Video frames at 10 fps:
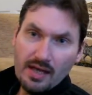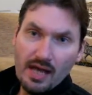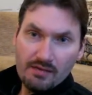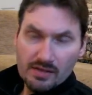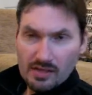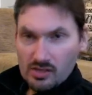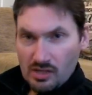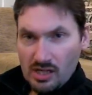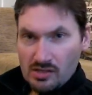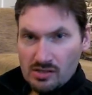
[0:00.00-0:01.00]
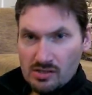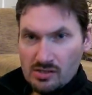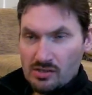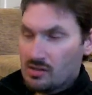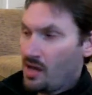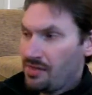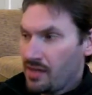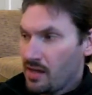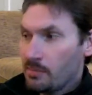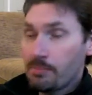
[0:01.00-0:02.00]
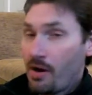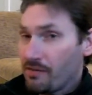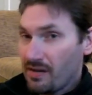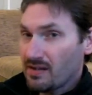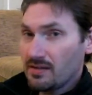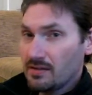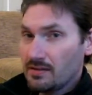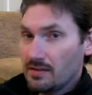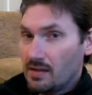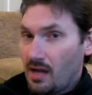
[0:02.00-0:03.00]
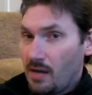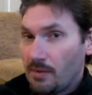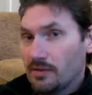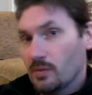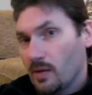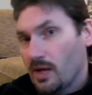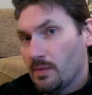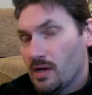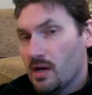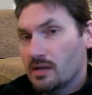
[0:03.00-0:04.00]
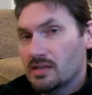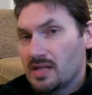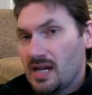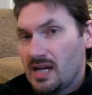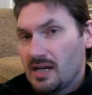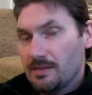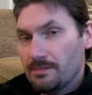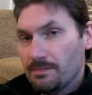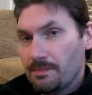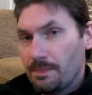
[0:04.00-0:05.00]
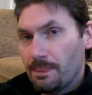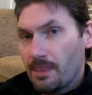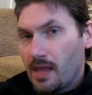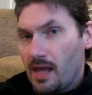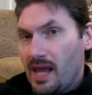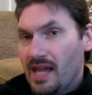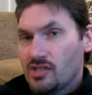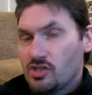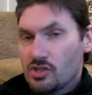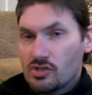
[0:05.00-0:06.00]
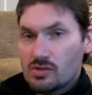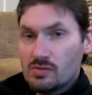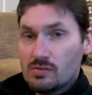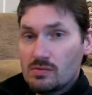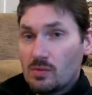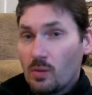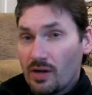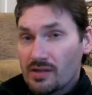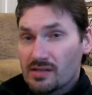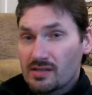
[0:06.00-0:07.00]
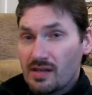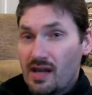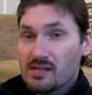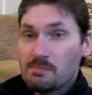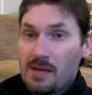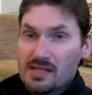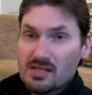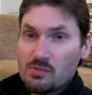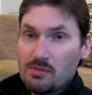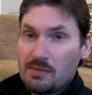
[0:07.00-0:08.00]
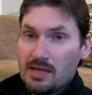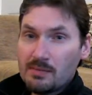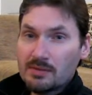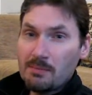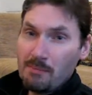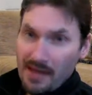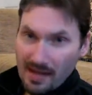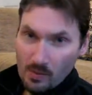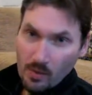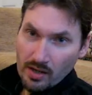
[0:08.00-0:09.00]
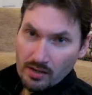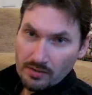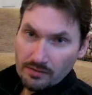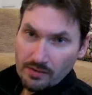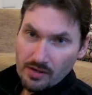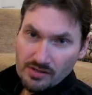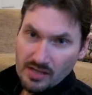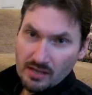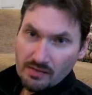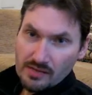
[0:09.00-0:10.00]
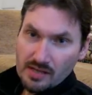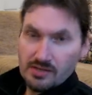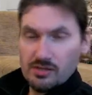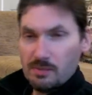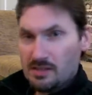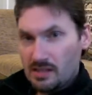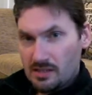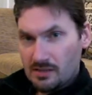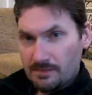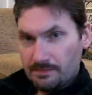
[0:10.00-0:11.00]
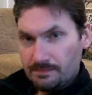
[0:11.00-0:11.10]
Everything changes. There's nothing perfect about the way we are today. It just works as best as we've been able to make it work for ourselves as a species.